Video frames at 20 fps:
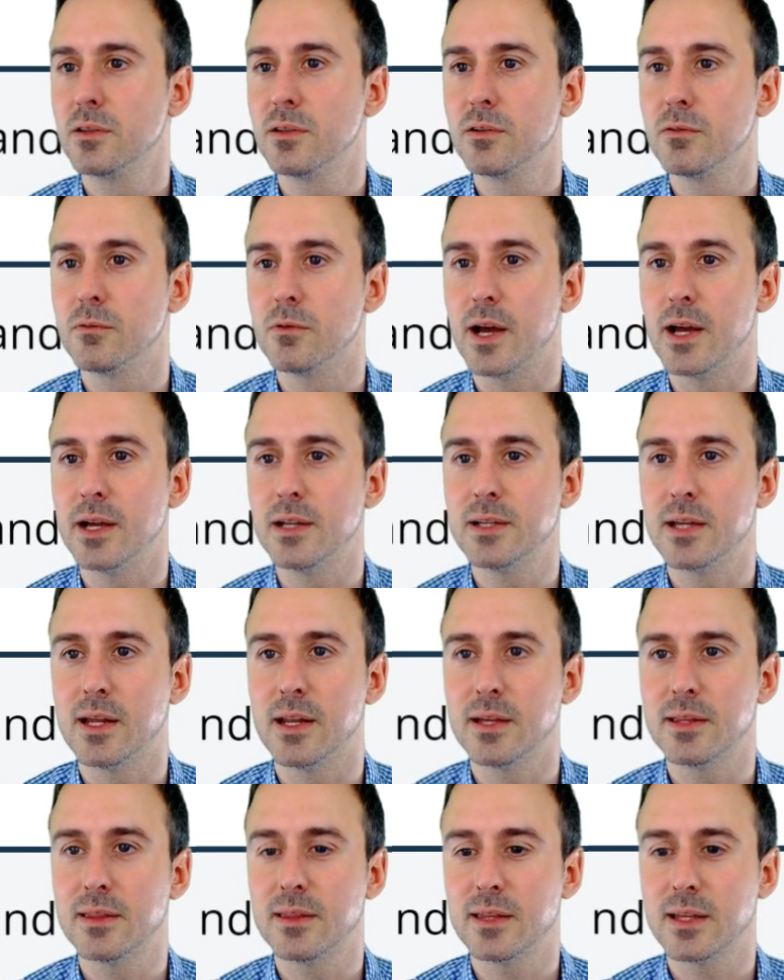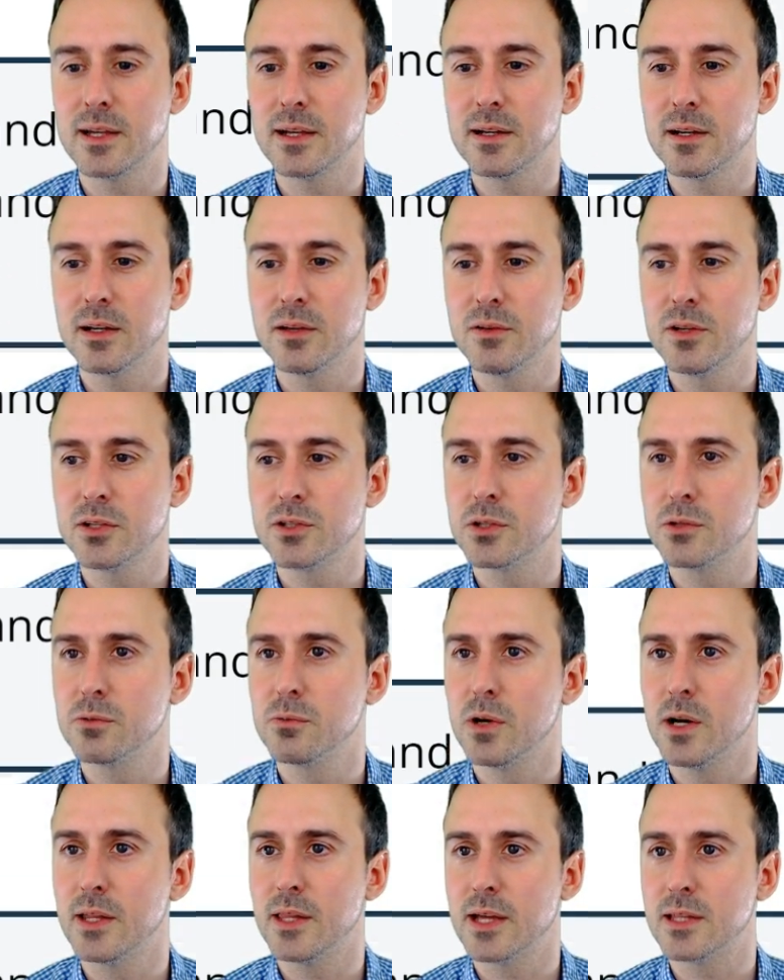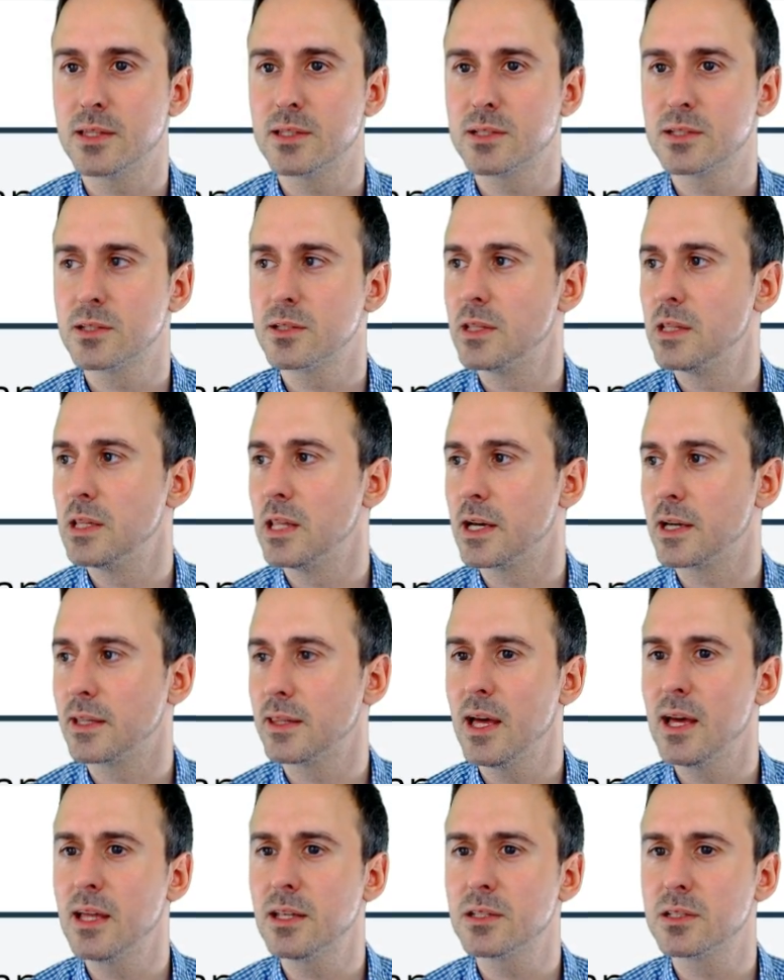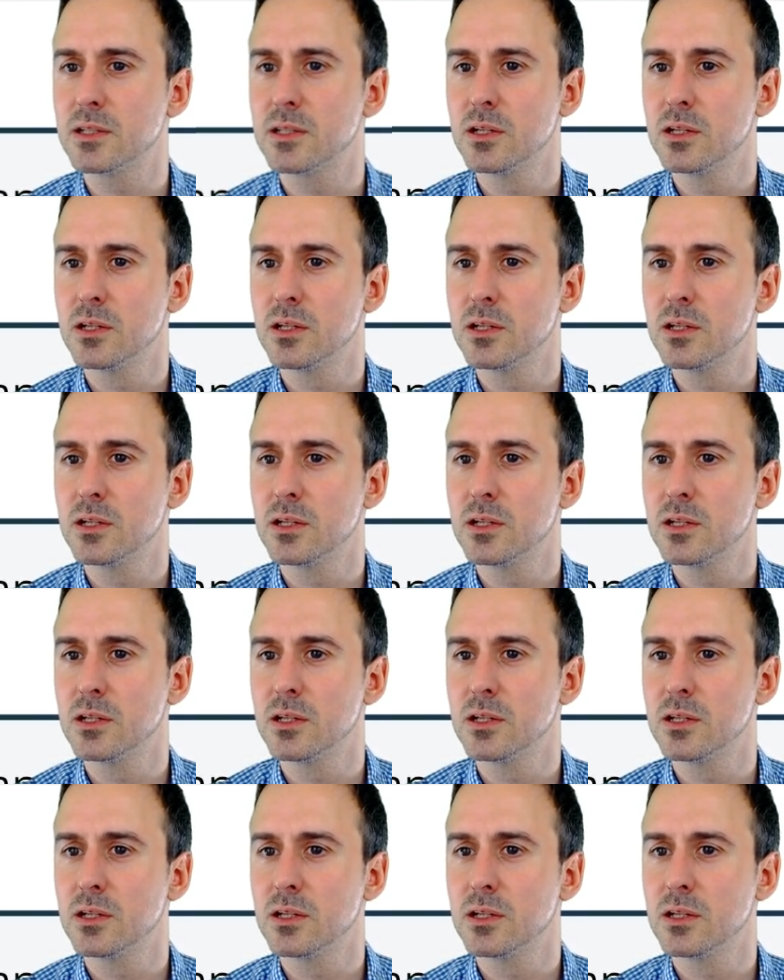Right? And I think, I'm not sure why that's like that,